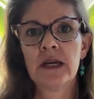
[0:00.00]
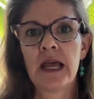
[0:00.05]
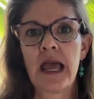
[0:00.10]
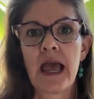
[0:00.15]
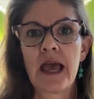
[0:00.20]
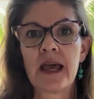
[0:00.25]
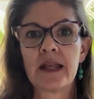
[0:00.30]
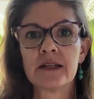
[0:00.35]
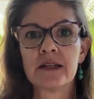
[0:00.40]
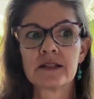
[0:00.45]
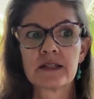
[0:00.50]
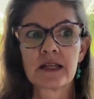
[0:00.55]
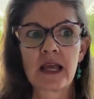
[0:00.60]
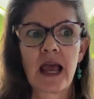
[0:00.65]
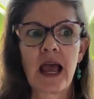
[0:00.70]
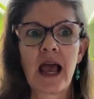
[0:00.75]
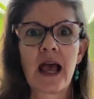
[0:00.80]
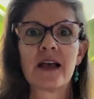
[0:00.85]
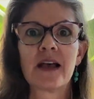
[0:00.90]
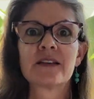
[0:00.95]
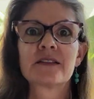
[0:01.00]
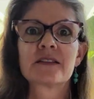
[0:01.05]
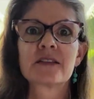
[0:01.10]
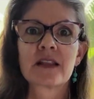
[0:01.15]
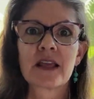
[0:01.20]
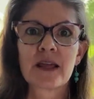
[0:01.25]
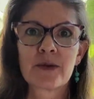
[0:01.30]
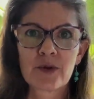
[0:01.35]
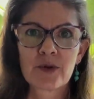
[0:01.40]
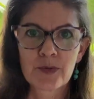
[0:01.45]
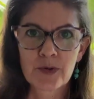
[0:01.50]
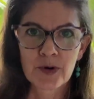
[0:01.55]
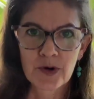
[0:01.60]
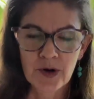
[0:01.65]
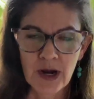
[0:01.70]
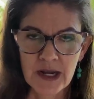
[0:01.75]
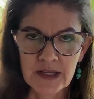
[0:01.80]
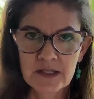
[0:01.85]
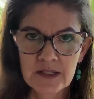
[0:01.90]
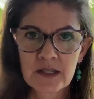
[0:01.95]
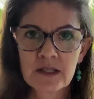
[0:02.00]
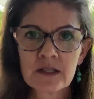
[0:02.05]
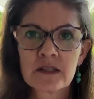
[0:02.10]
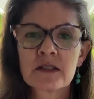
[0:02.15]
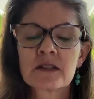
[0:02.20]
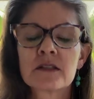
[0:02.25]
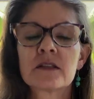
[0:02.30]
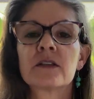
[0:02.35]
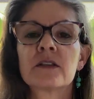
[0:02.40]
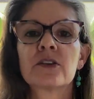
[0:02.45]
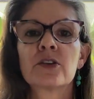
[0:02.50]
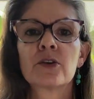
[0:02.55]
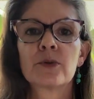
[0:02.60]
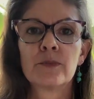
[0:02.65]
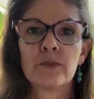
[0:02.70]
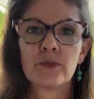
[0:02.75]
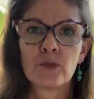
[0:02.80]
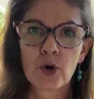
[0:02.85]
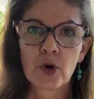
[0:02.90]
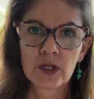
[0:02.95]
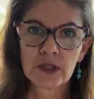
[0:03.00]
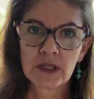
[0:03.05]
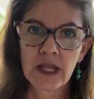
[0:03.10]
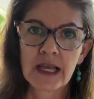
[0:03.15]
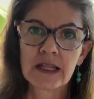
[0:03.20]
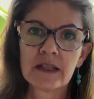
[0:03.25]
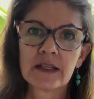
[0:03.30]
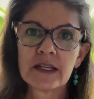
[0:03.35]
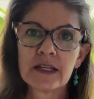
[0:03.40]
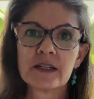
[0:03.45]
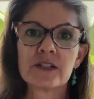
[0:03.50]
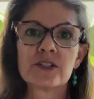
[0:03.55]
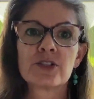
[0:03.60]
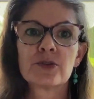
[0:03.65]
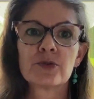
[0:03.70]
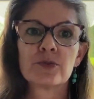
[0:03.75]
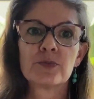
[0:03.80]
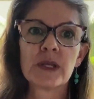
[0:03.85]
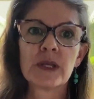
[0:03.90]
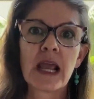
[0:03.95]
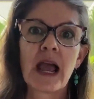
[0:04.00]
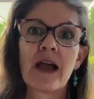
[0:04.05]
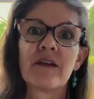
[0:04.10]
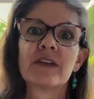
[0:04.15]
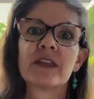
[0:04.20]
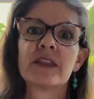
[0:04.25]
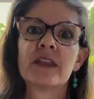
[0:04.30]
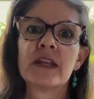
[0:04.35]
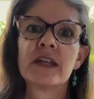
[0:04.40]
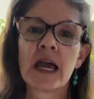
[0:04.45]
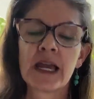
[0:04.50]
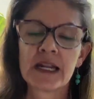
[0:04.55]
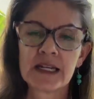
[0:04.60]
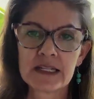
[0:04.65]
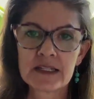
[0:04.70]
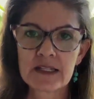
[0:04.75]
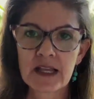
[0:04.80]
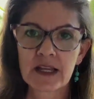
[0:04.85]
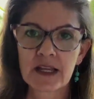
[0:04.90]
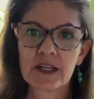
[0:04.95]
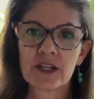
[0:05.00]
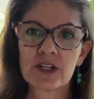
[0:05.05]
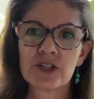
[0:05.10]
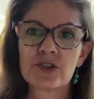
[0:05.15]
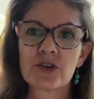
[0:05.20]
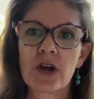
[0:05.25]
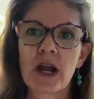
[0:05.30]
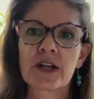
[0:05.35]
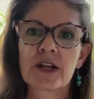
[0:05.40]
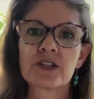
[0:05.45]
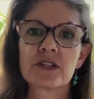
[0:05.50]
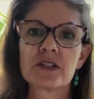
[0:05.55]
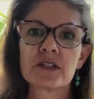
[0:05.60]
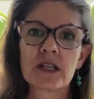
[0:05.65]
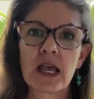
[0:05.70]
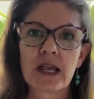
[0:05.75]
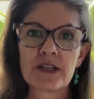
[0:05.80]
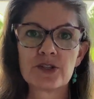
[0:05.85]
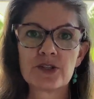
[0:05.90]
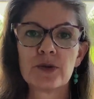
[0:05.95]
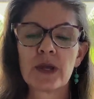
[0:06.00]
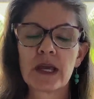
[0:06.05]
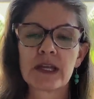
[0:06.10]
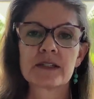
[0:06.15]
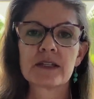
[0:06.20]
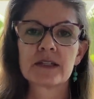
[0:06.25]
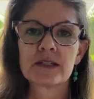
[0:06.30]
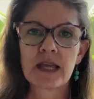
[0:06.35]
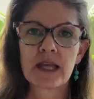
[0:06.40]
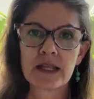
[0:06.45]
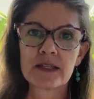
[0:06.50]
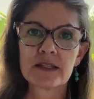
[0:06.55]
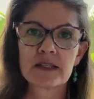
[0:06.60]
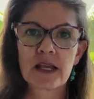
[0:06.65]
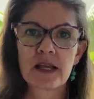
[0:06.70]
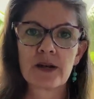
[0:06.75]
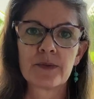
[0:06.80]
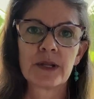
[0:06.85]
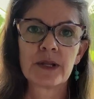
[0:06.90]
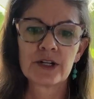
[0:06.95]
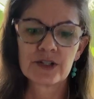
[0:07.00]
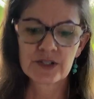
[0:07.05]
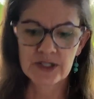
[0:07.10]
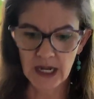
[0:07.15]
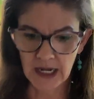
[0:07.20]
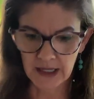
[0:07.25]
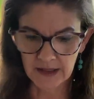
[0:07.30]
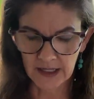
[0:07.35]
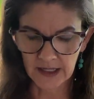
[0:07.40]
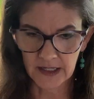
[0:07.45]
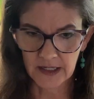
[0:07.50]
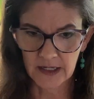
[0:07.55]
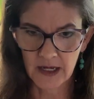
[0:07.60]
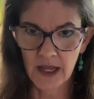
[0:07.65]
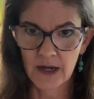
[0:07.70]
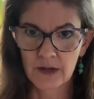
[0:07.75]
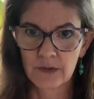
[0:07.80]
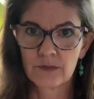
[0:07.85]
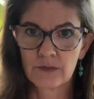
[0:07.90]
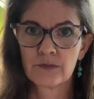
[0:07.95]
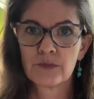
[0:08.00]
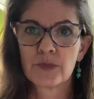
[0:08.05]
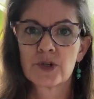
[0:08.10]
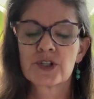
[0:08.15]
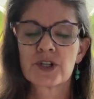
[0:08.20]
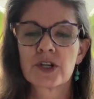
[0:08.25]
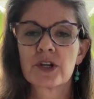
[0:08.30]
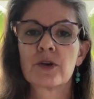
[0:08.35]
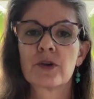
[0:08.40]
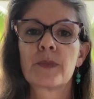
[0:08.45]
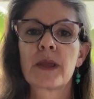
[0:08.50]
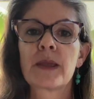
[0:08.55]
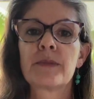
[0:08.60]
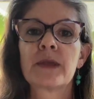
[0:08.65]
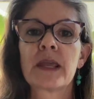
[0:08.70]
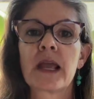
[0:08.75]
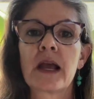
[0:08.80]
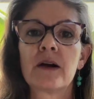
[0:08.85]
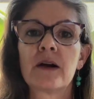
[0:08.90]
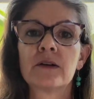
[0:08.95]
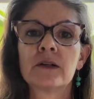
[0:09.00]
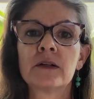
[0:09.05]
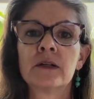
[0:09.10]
And as labor progresses, you're more likely to be having the 90-second contractions as you get to 10 centimeters dilated and pushing your baby out.